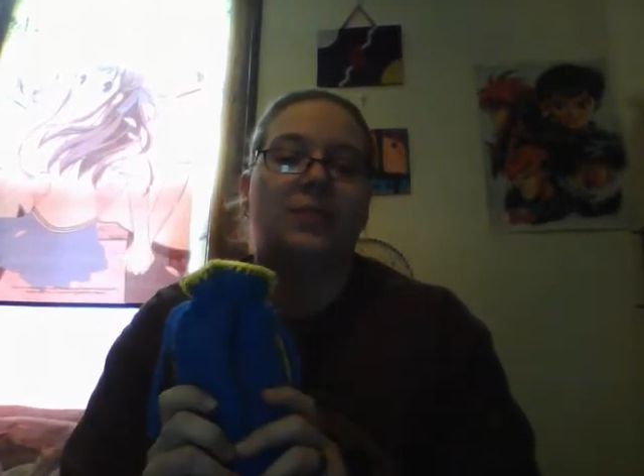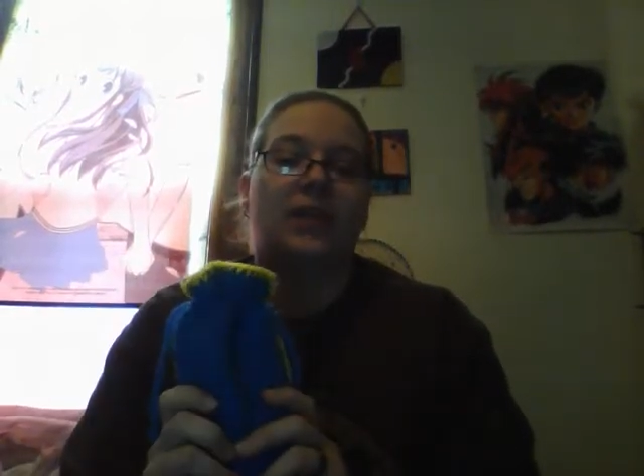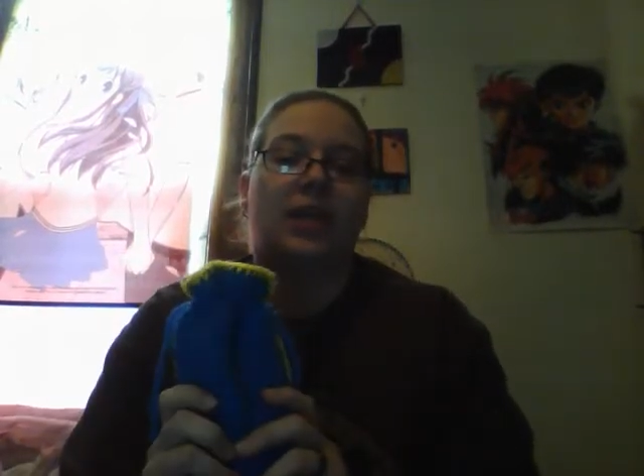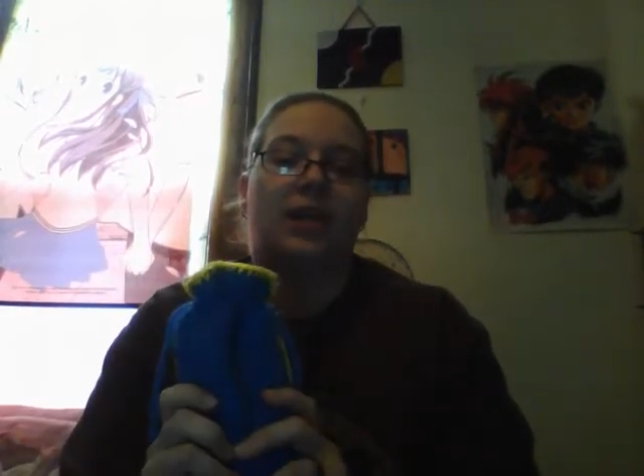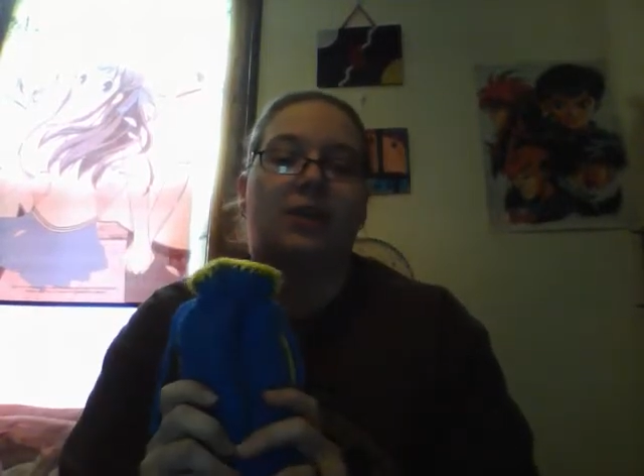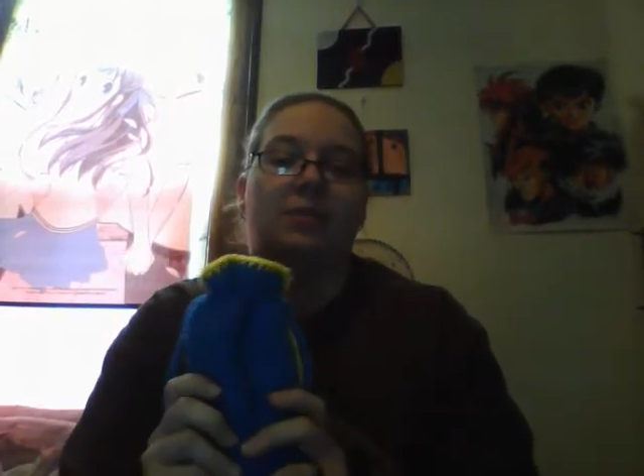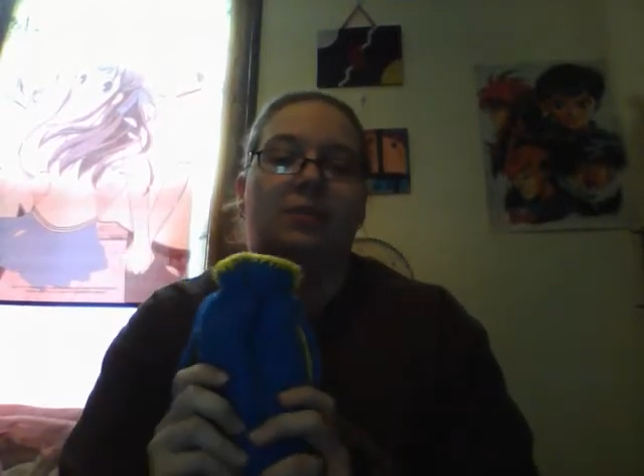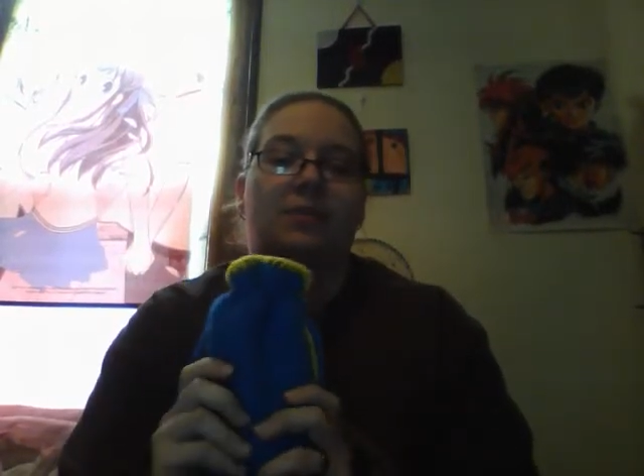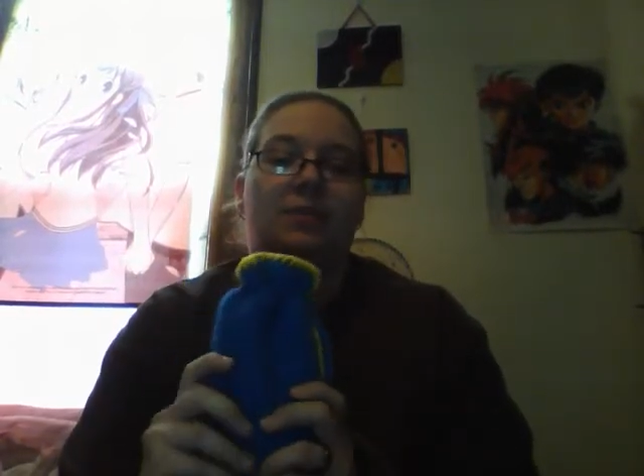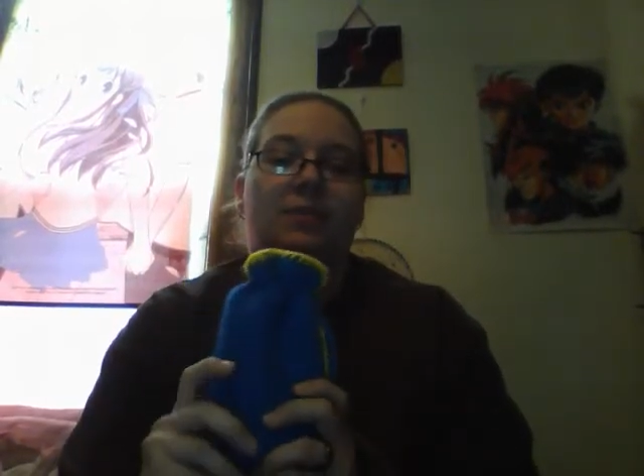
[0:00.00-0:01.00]

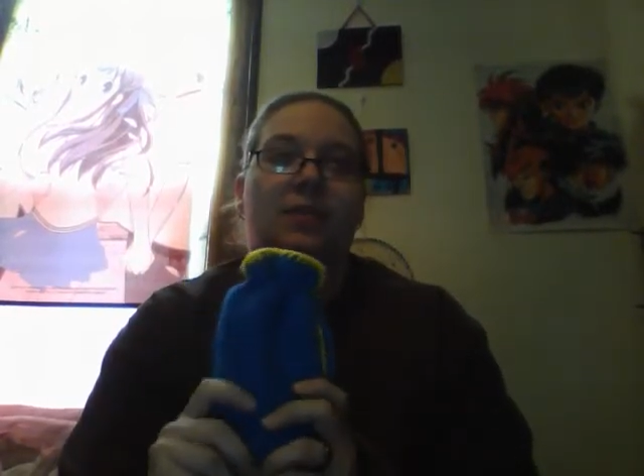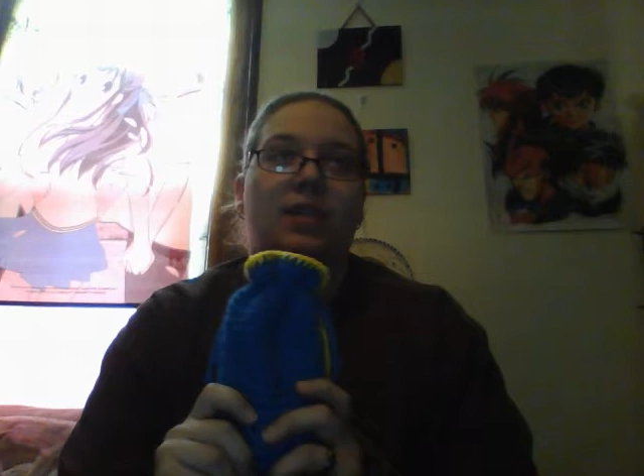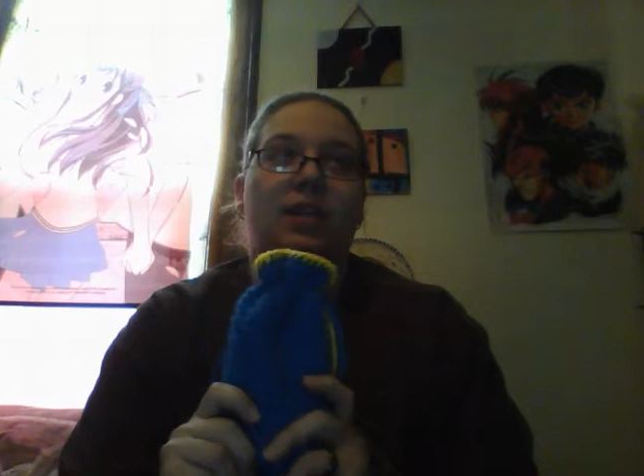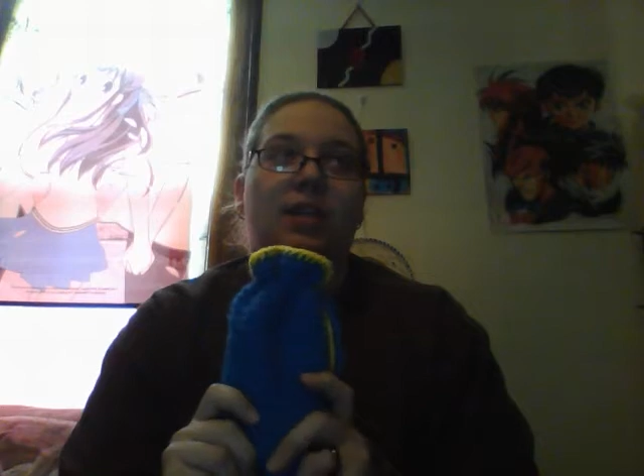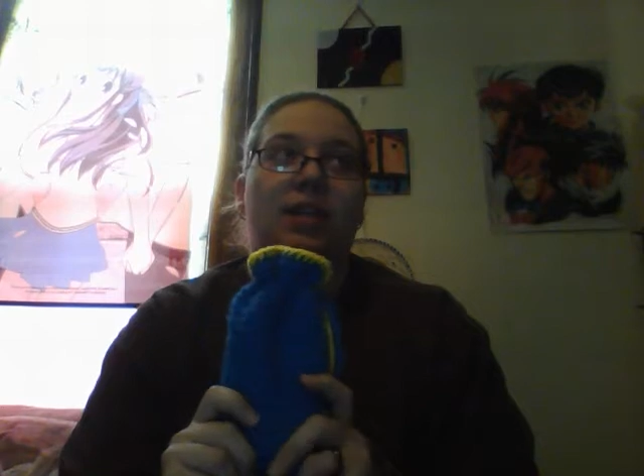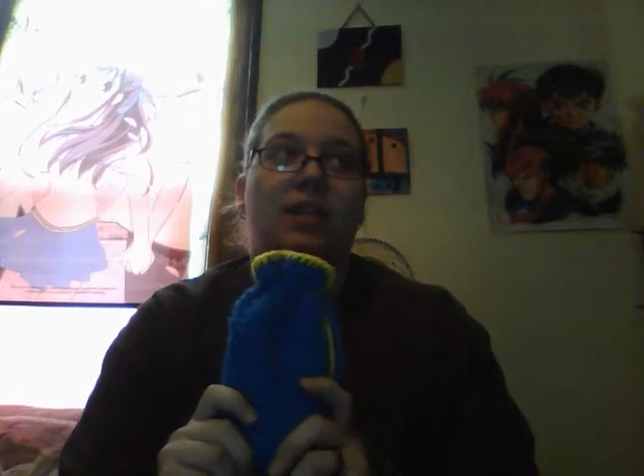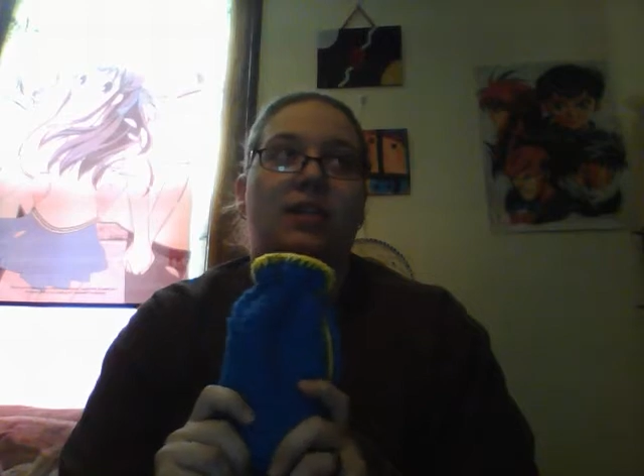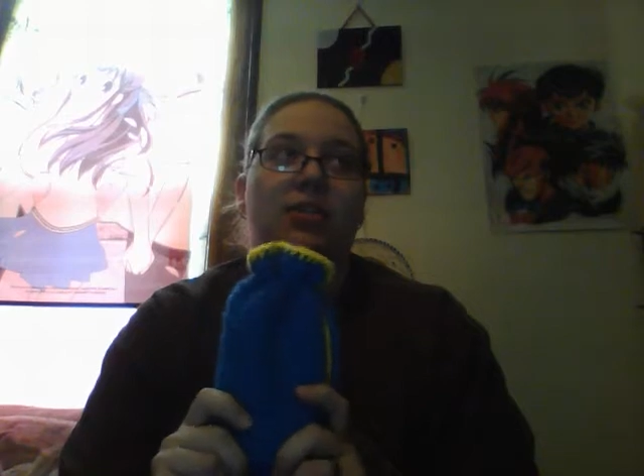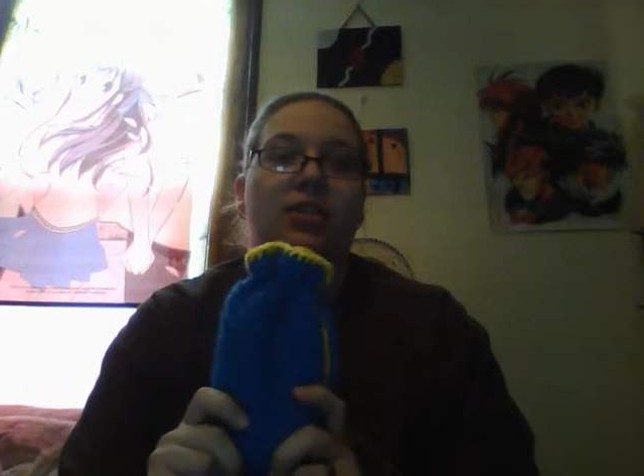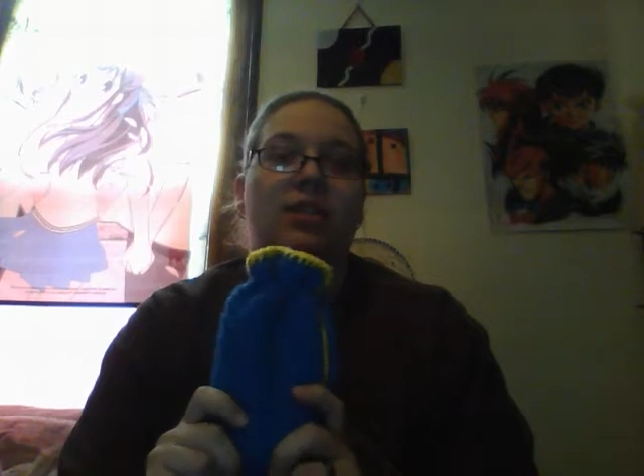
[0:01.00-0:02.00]
And
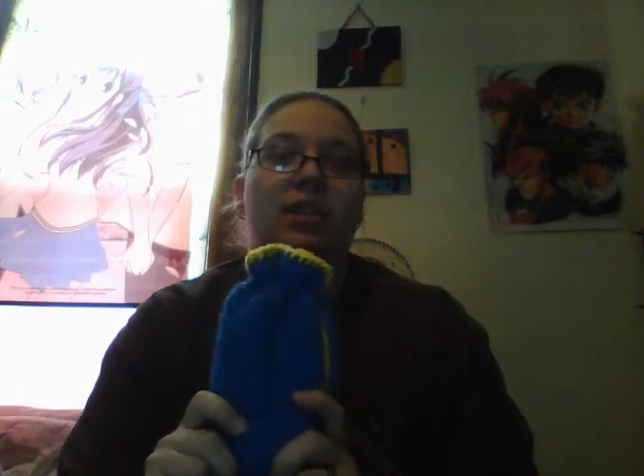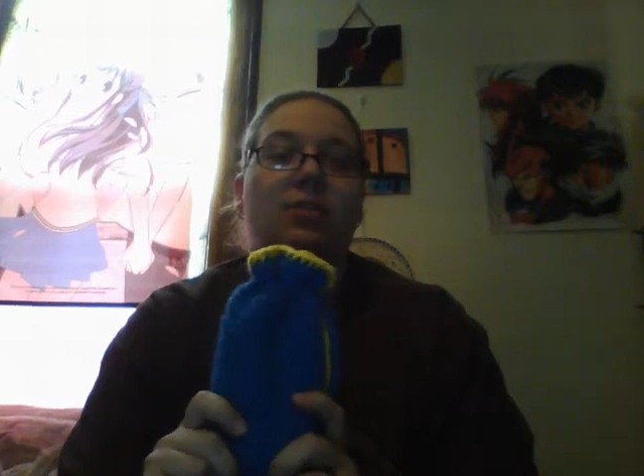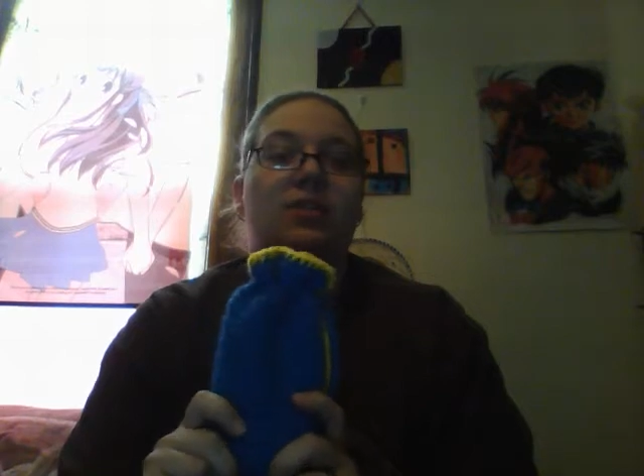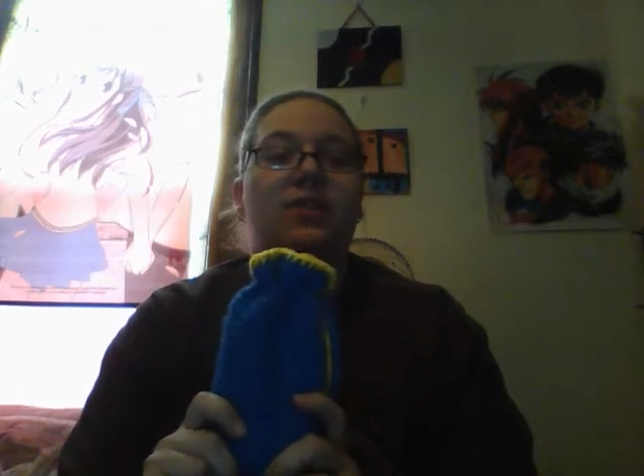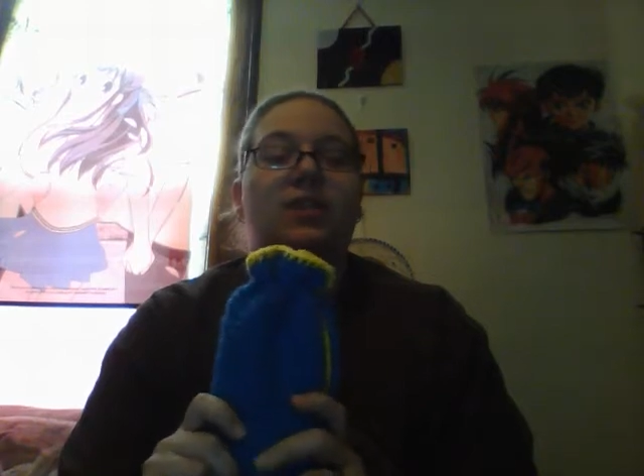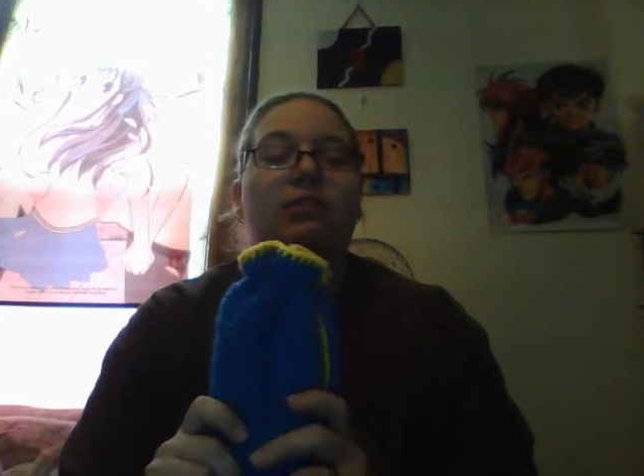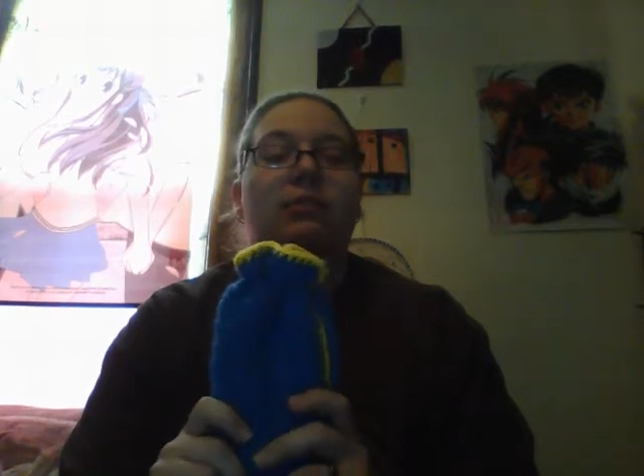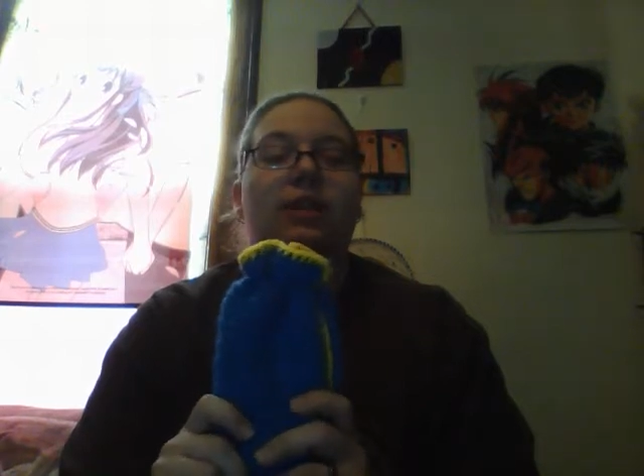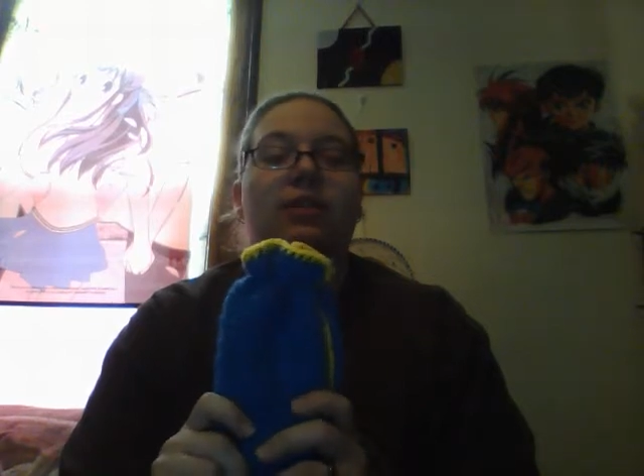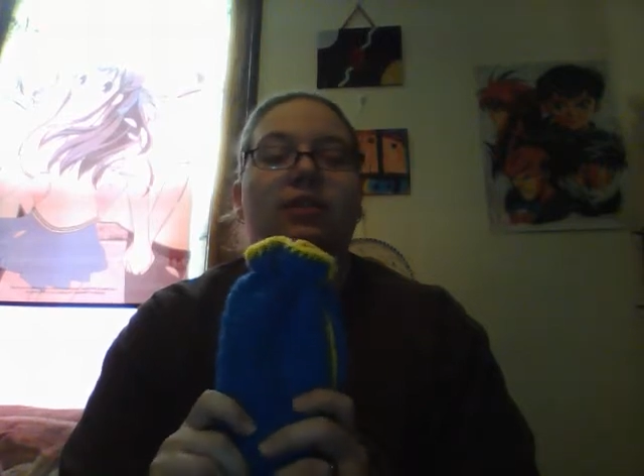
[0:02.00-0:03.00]
just like with the Sacred
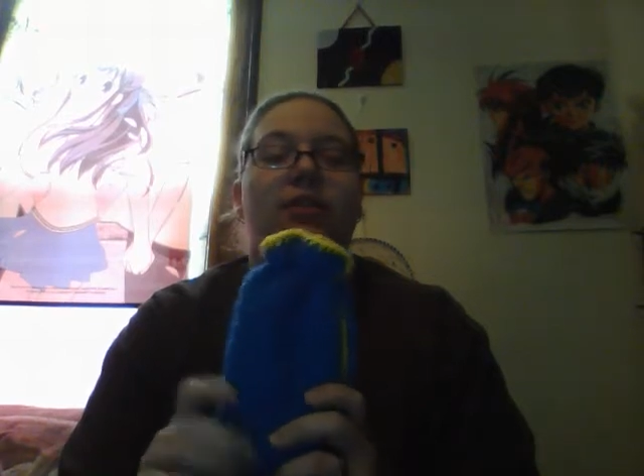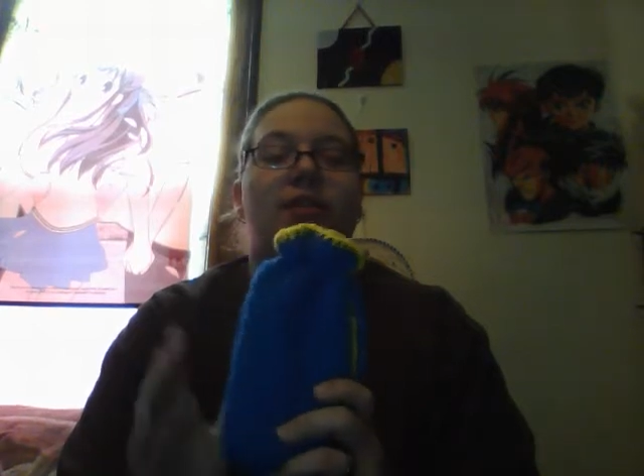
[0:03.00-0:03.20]
Path cards,